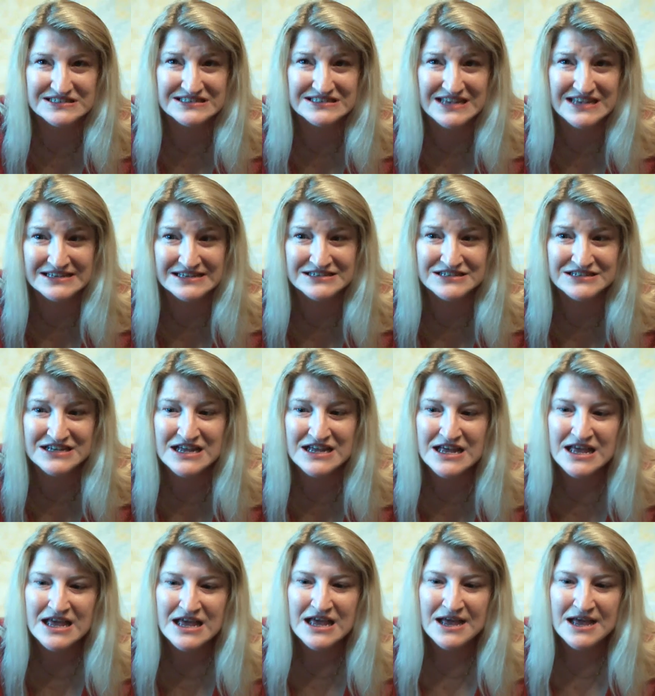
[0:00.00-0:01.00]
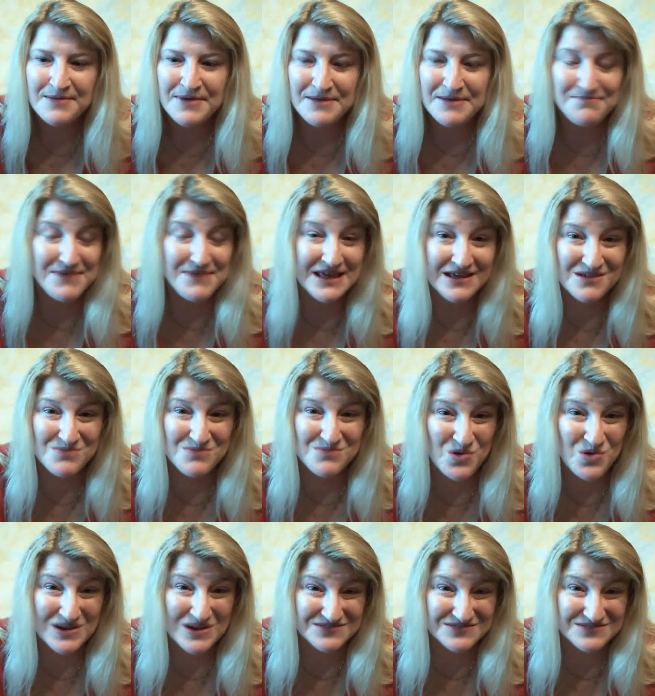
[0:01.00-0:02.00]
send. But me, I'm
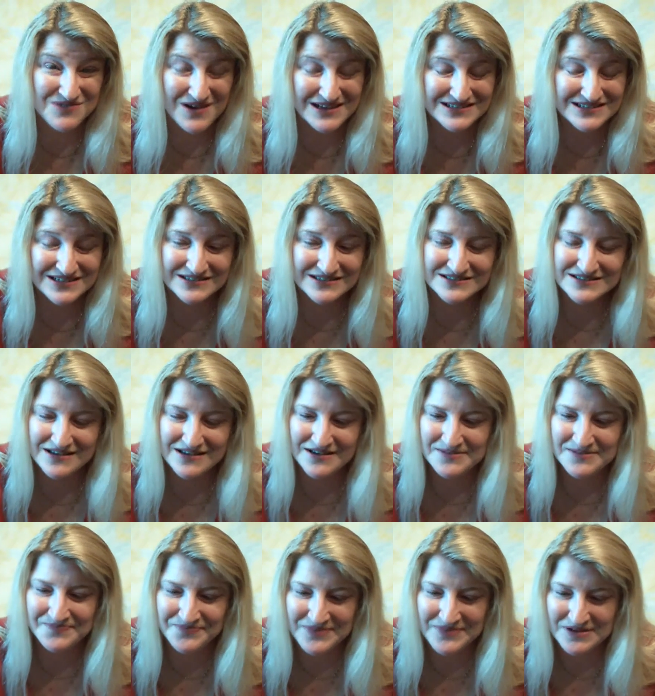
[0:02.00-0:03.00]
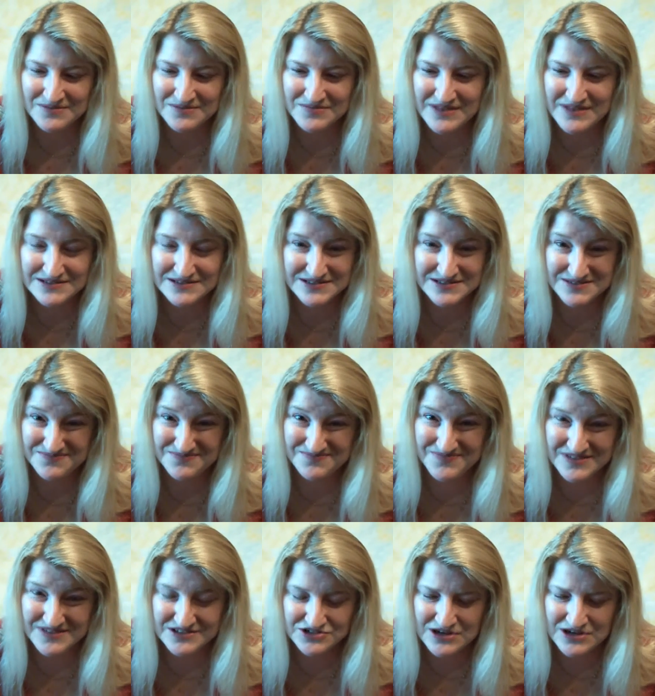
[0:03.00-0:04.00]
always writing, so that's
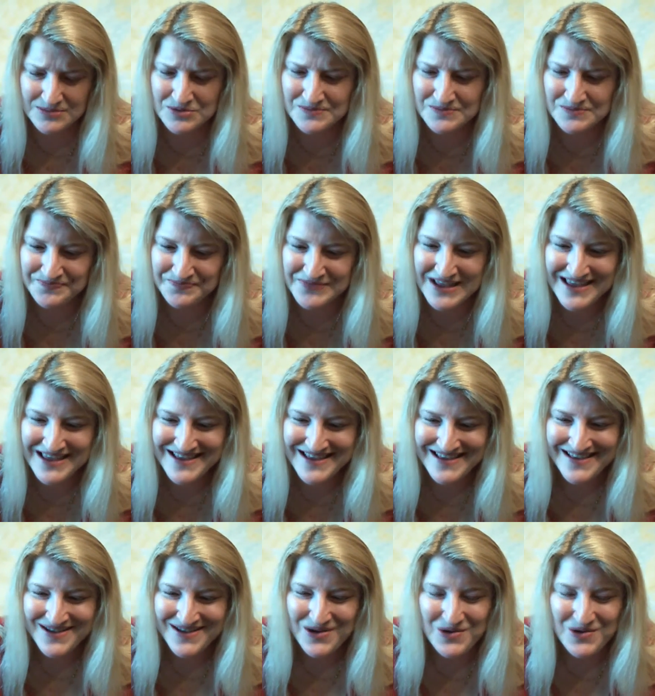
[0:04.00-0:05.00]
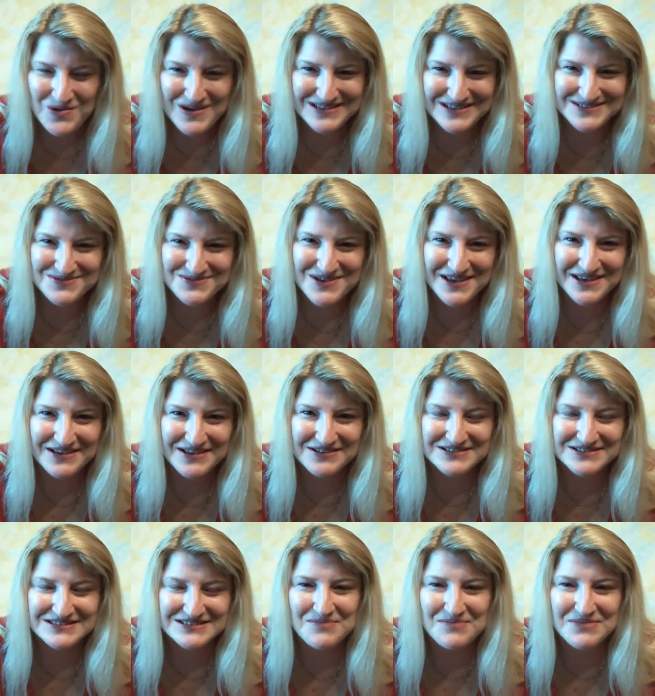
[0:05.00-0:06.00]
the trouble. Always working
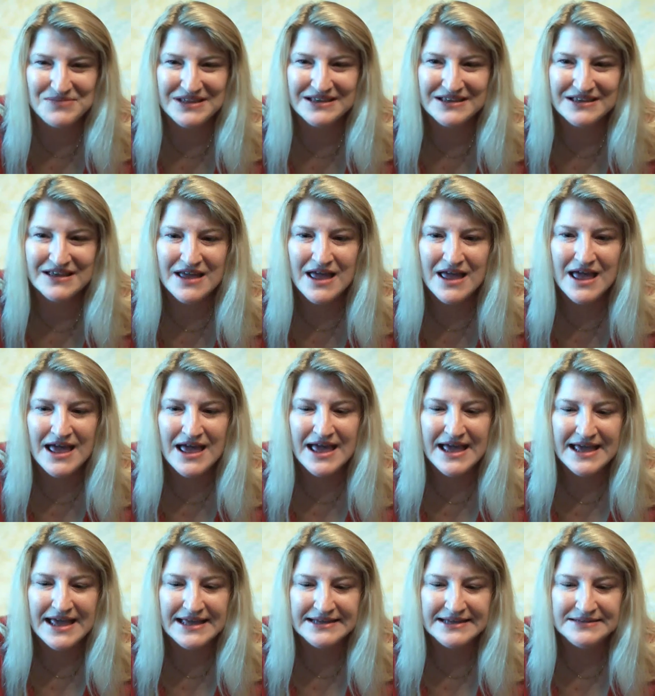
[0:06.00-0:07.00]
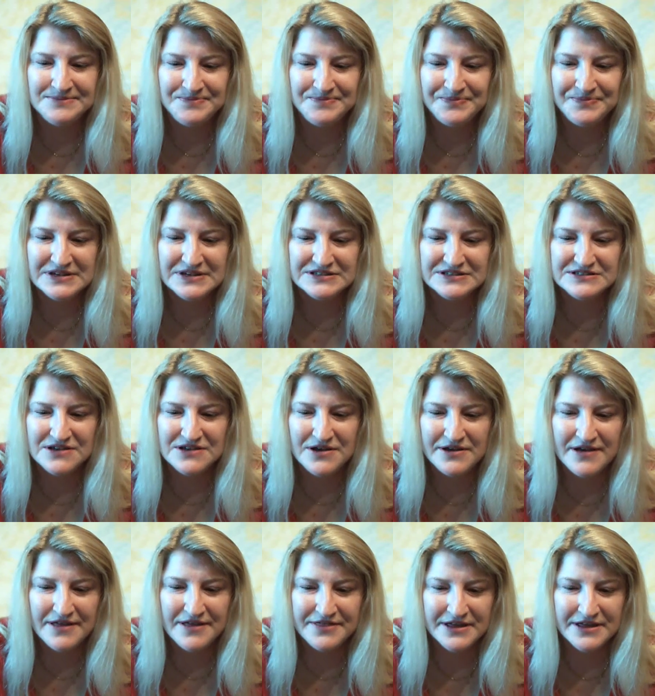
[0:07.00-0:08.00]
on something. And so
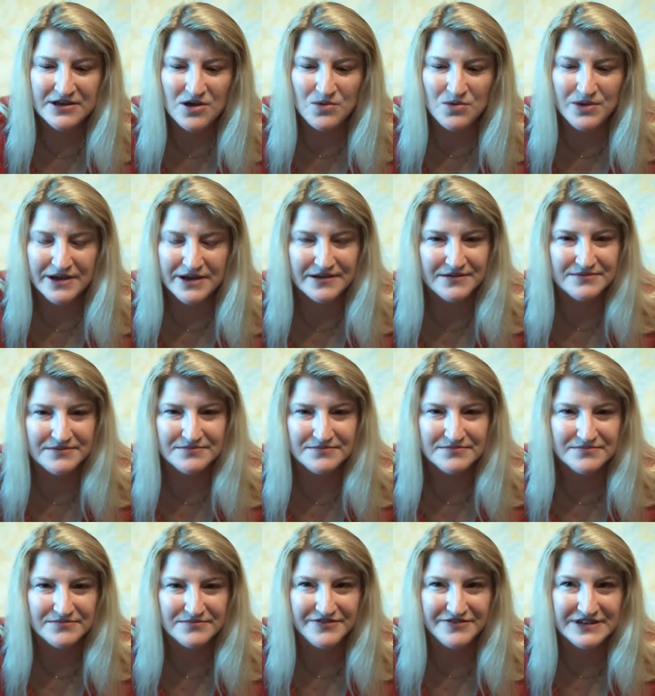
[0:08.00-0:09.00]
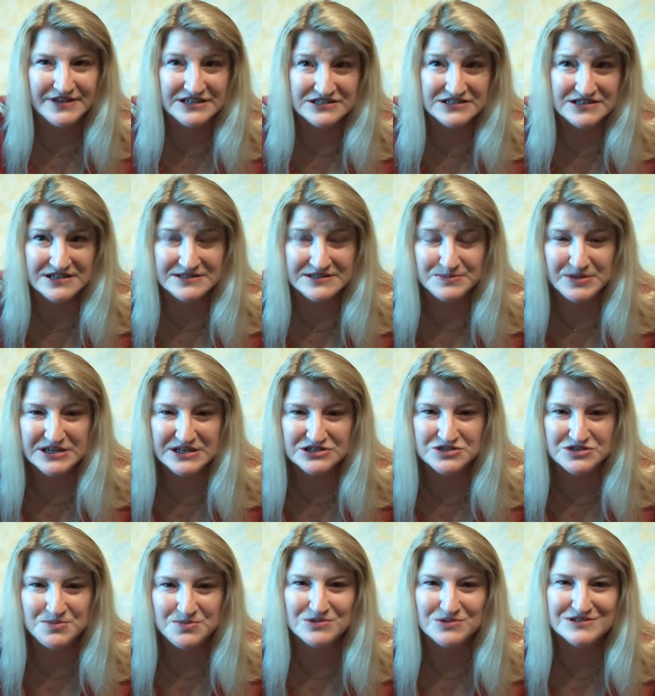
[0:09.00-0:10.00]
I think I'll finish these
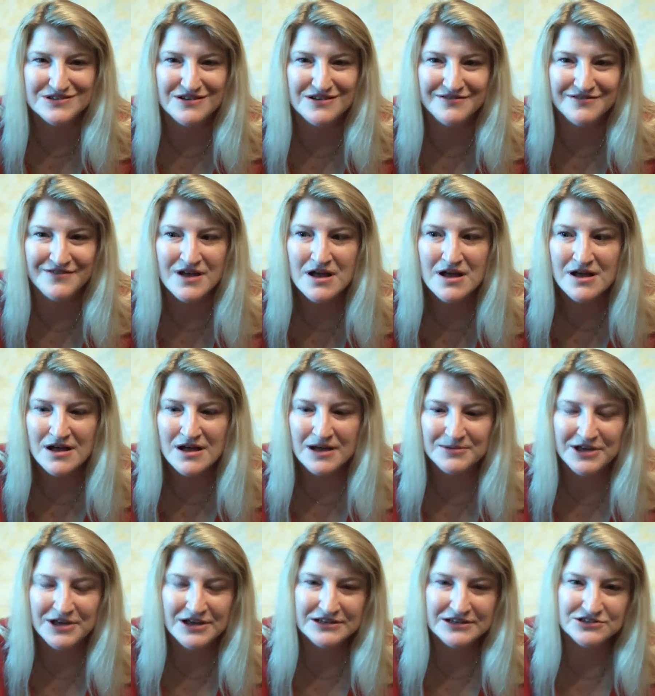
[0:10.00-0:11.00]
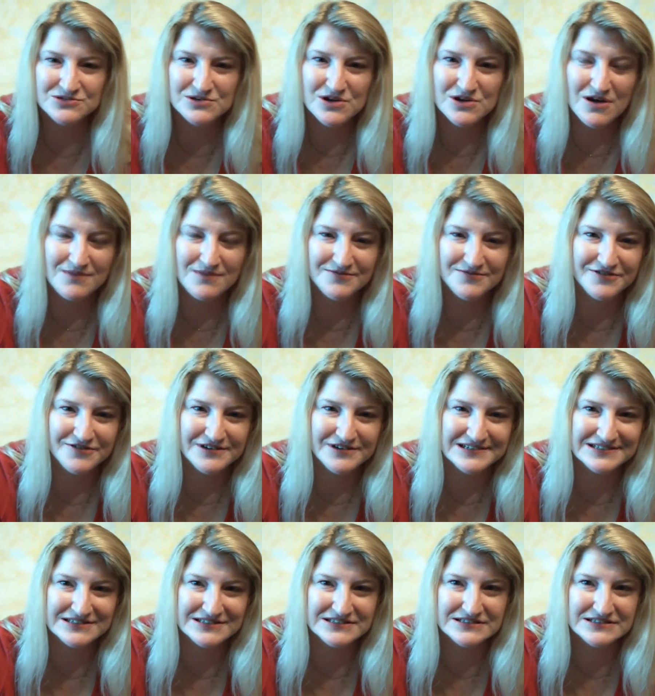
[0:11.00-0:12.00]
picture books off. I'm going to a
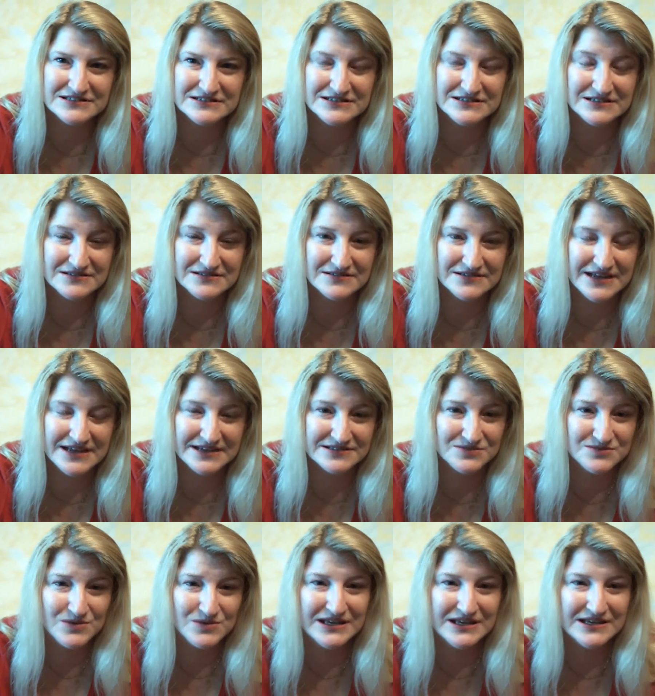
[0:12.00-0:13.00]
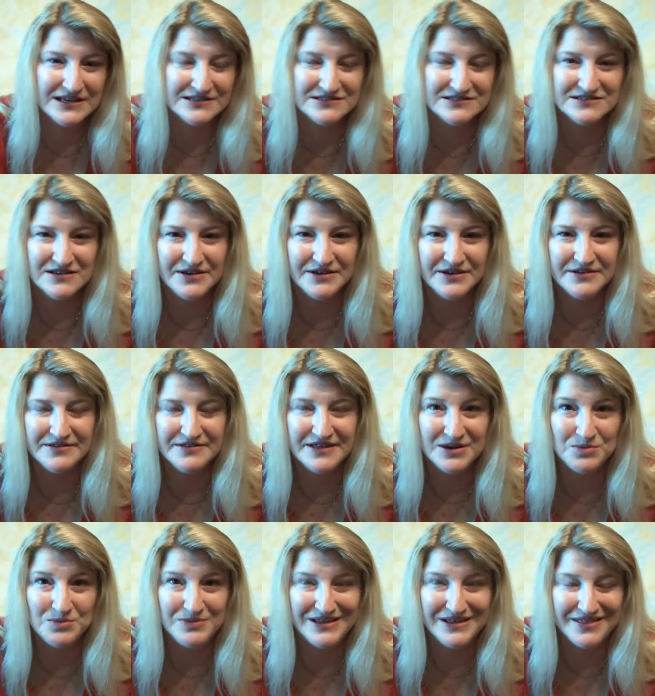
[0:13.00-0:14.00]
conference next weekend, so
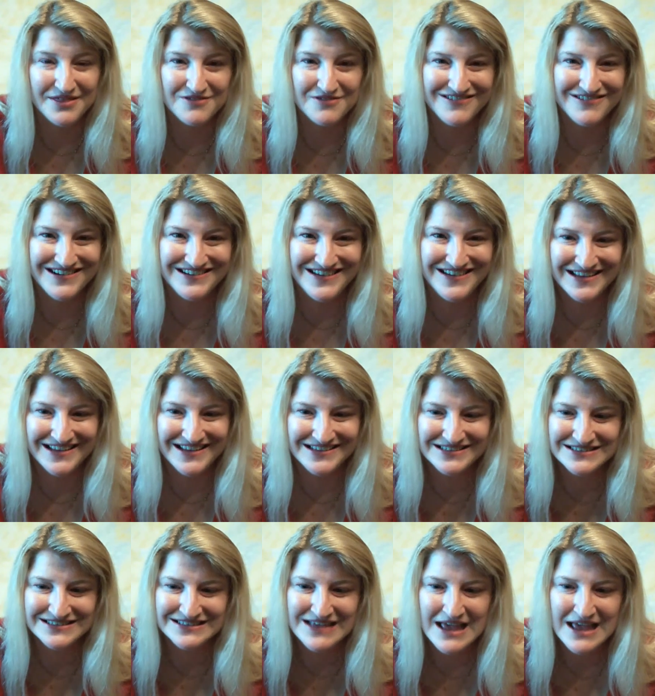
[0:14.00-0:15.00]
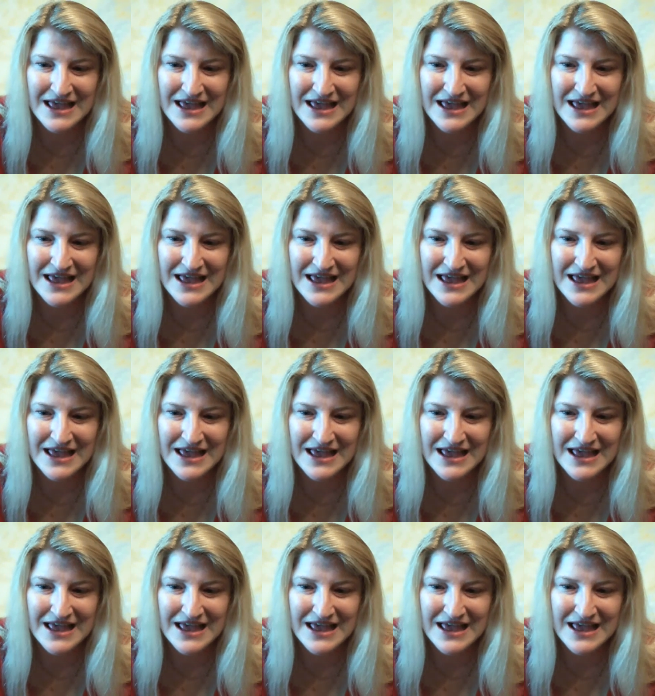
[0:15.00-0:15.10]
that'll be 3 days.